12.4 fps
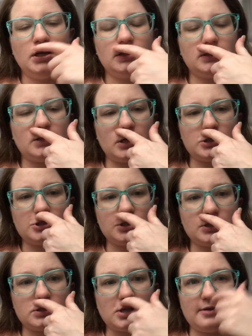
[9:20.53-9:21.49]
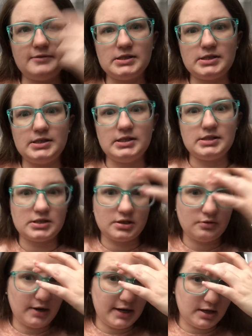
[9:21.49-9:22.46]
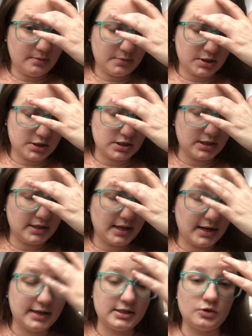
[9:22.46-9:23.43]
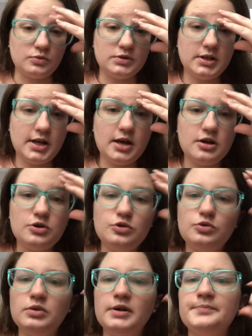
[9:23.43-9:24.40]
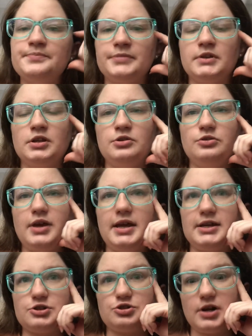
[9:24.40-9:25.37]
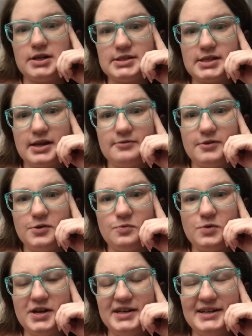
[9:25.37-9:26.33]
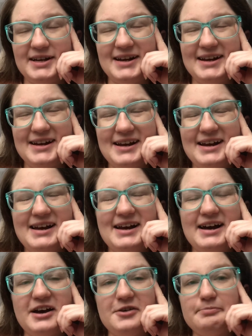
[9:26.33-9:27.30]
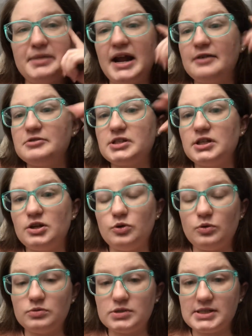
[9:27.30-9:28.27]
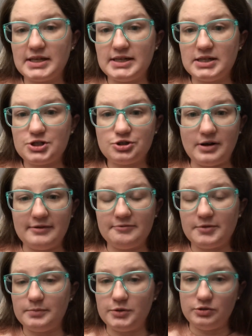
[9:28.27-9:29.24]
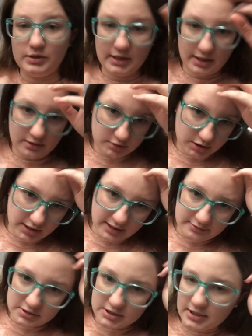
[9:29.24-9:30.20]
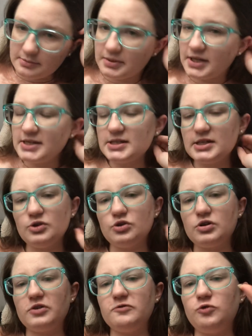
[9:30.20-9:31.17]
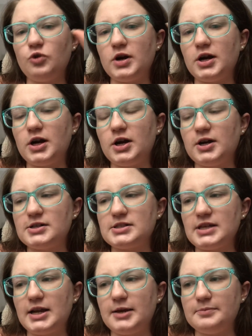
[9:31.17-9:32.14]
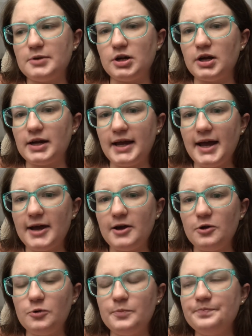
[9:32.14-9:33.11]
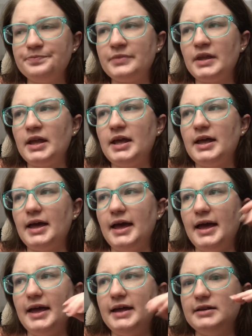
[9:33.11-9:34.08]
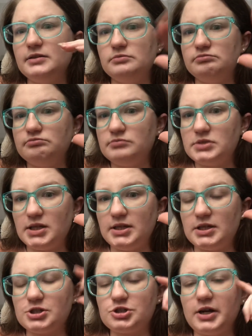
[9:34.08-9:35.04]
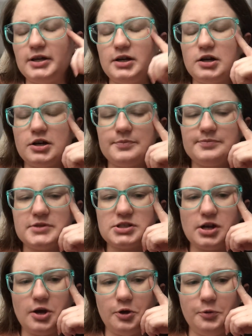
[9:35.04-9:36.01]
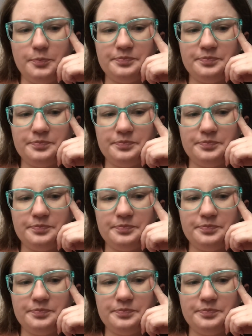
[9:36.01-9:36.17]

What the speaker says: not sure, because obviously this is a random person that I don't know. Can't trust everyone. But I was gonna send it straight from Beautycounter. I was gonna place the order for her, set up her account, and send it straight to her. So